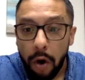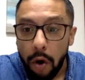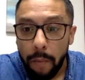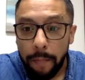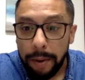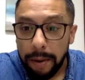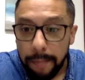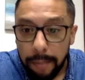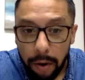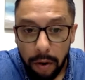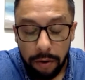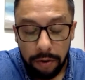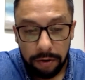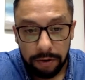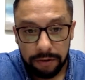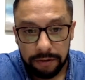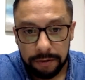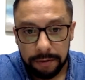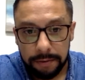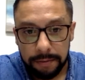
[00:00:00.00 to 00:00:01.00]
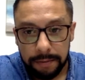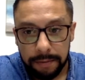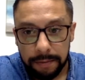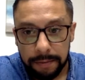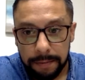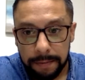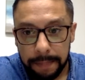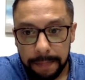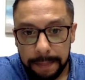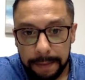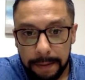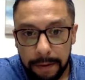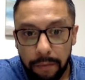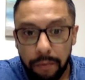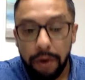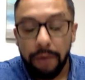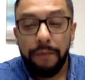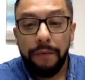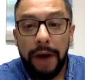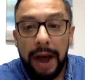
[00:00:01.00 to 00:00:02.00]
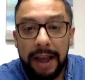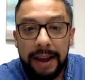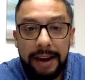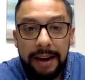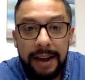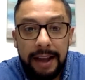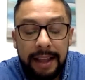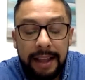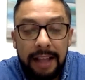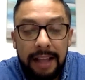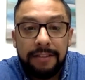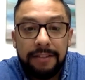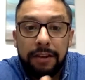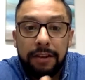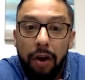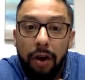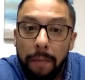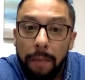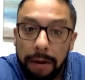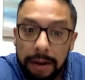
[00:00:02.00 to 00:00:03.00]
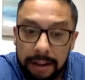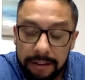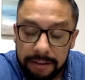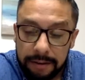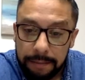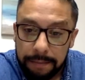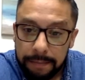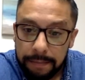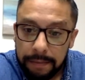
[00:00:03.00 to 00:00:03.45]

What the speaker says: open borders. We're fighting against globalism.